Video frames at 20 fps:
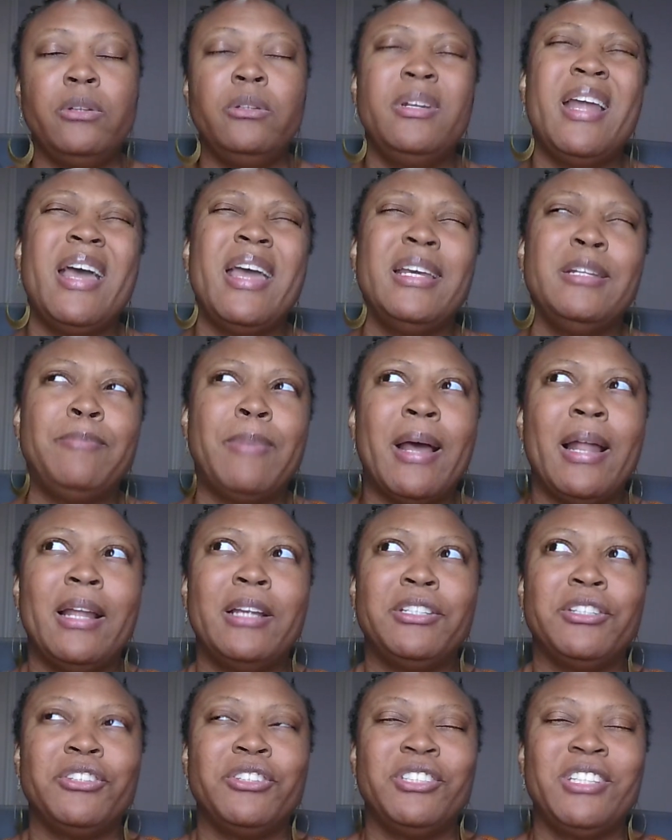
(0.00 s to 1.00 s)
not his
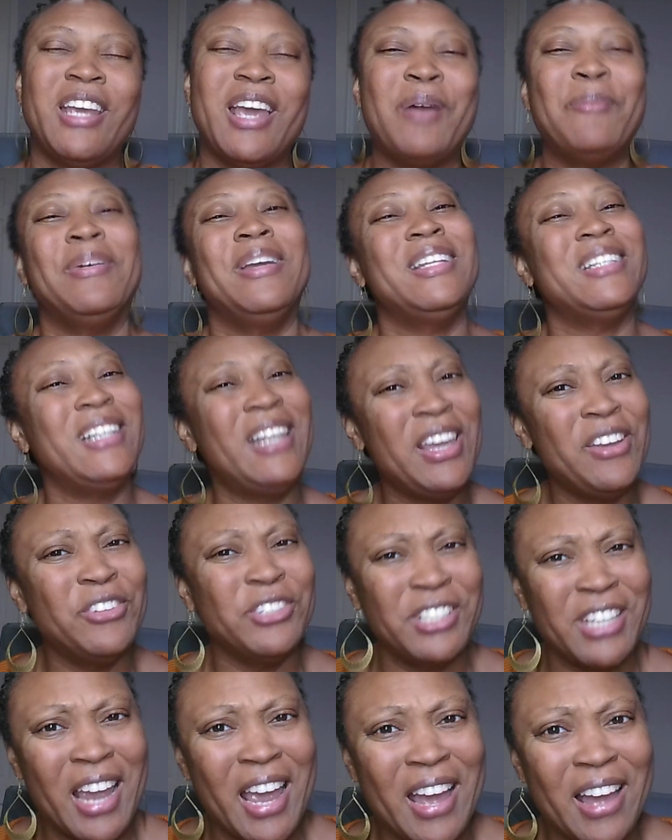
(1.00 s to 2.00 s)
biological child, but his legal
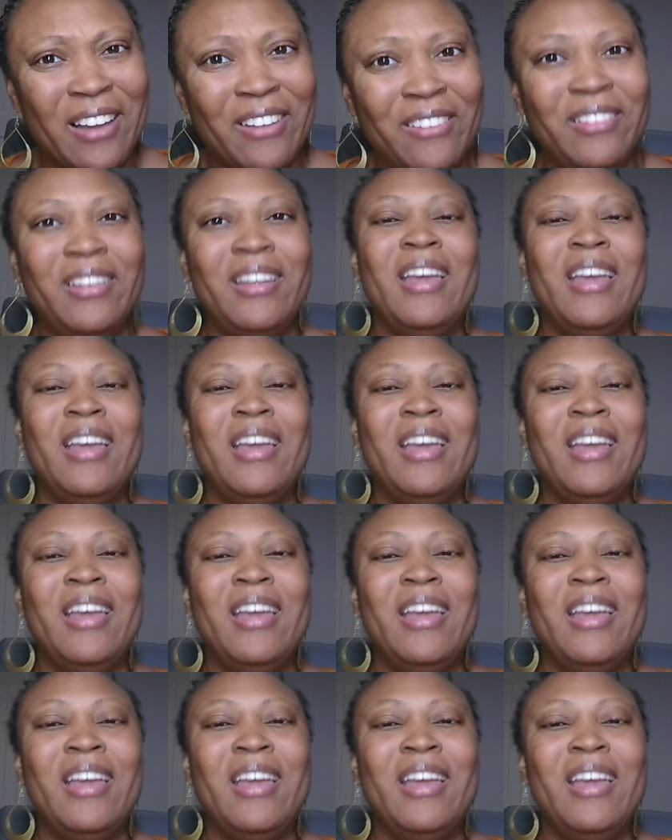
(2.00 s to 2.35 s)
child.